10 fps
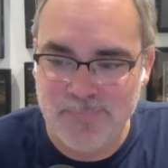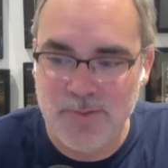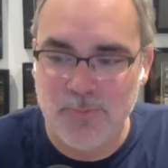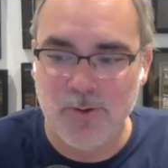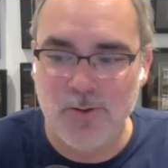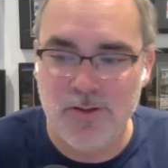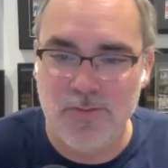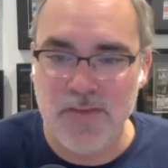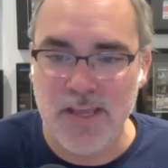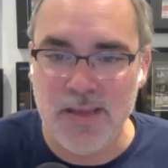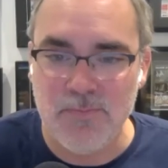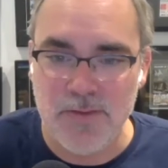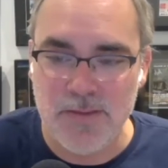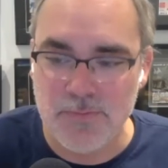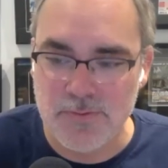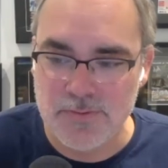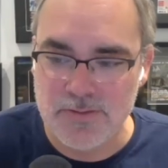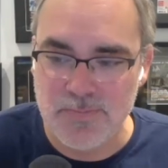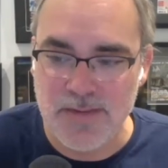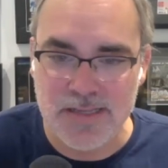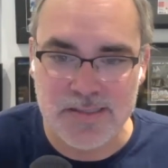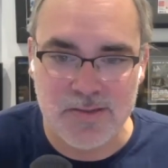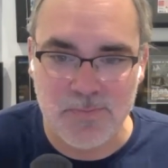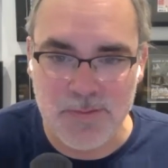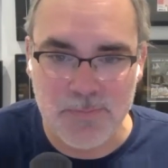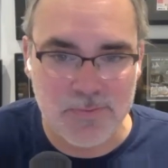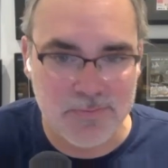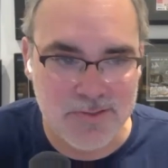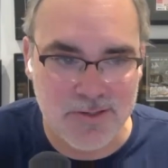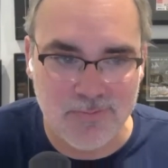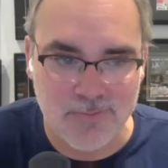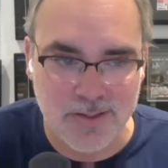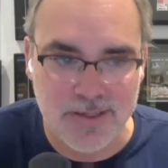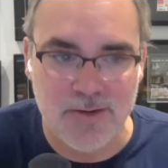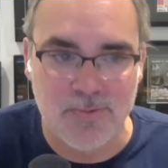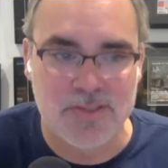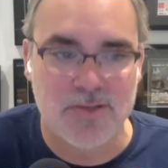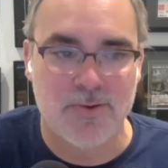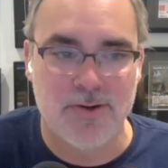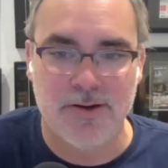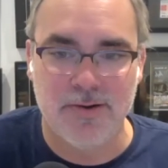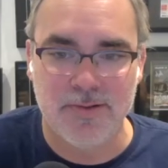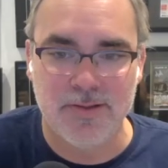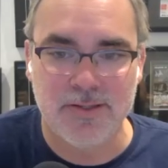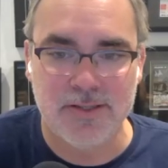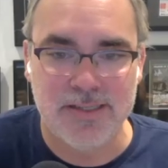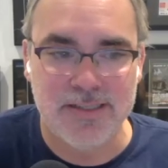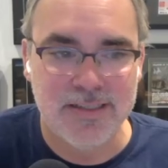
the role of the game people to make it so people don't really know what's going on under the hood